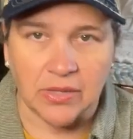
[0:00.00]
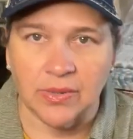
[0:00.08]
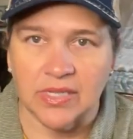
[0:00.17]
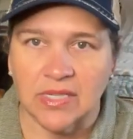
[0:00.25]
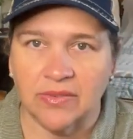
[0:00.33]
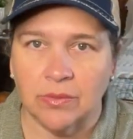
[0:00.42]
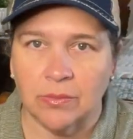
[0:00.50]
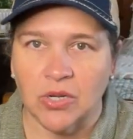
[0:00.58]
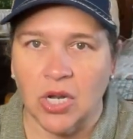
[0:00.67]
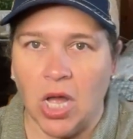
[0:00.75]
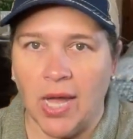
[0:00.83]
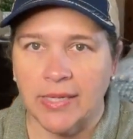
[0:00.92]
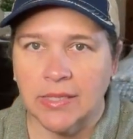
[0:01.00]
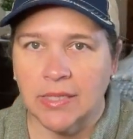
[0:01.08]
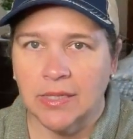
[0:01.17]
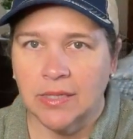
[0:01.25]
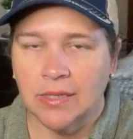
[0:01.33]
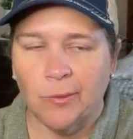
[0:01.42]
The rest of them are not.
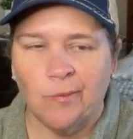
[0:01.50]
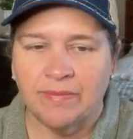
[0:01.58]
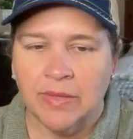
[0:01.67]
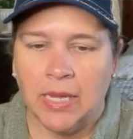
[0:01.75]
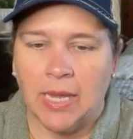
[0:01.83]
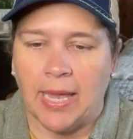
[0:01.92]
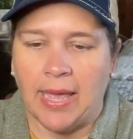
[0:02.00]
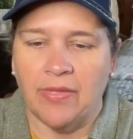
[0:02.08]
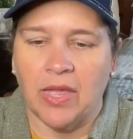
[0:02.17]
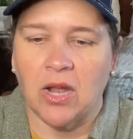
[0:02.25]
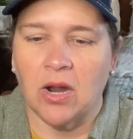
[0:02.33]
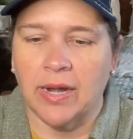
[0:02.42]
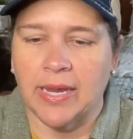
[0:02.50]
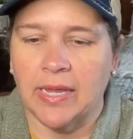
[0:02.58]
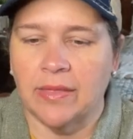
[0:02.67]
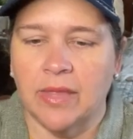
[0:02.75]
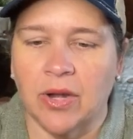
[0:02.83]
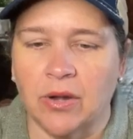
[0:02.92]
And they are
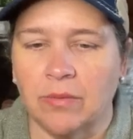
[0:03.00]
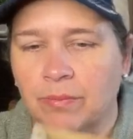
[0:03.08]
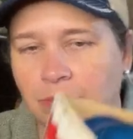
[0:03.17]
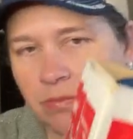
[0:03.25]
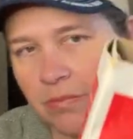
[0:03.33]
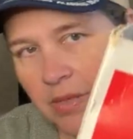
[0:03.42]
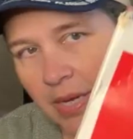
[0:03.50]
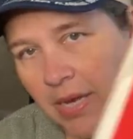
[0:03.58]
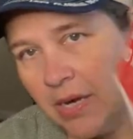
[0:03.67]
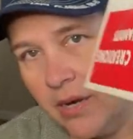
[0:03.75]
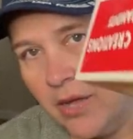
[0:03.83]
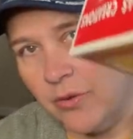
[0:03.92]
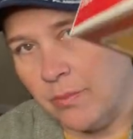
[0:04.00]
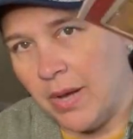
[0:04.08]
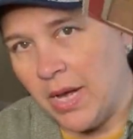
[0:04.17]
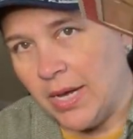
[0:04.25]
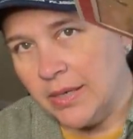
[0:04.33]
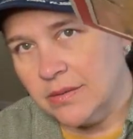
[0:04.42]
in another
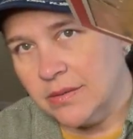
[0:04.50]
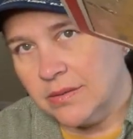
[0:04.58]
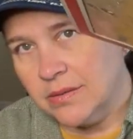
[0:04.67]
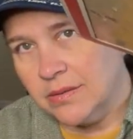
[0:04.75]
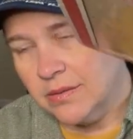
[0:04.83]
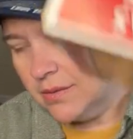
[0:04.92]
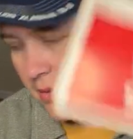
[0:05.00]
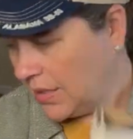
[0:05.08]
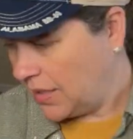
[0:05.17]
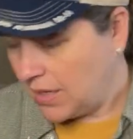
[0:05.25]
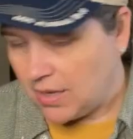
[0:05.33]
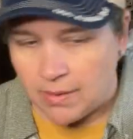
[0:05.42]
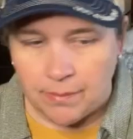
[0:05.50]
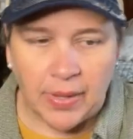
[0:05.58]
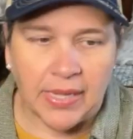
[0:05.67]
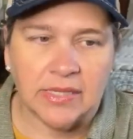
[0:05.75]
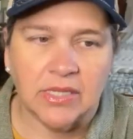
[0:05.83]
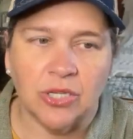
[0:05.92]
box.
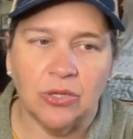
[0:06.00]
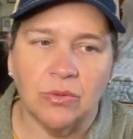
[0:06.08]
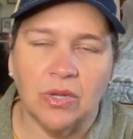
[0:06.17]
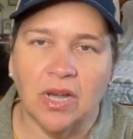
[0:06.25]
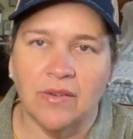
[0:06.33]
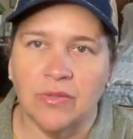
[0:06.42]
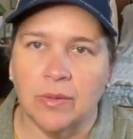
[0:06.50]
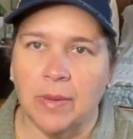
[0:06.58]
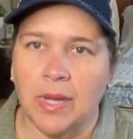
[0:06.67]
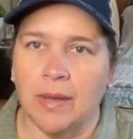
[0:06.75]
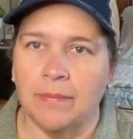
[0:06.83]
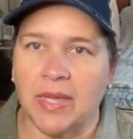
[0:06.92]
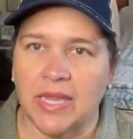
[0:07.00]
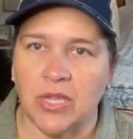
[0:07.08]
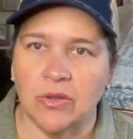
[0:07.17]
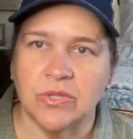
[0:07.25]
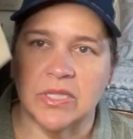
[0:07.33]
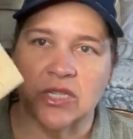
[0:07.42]
But to cover them up, they
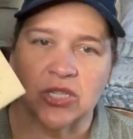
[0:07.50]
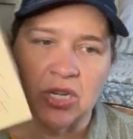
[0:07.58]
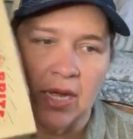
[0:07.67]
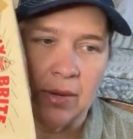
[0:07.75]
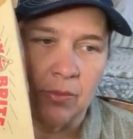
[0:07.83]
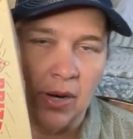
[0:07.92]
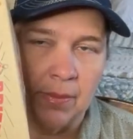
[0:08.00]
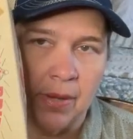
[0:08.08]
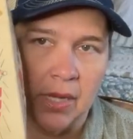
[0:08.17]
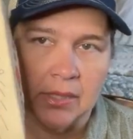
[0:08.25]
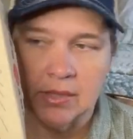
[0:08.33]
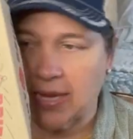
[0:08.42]
use this Shiny Bright box.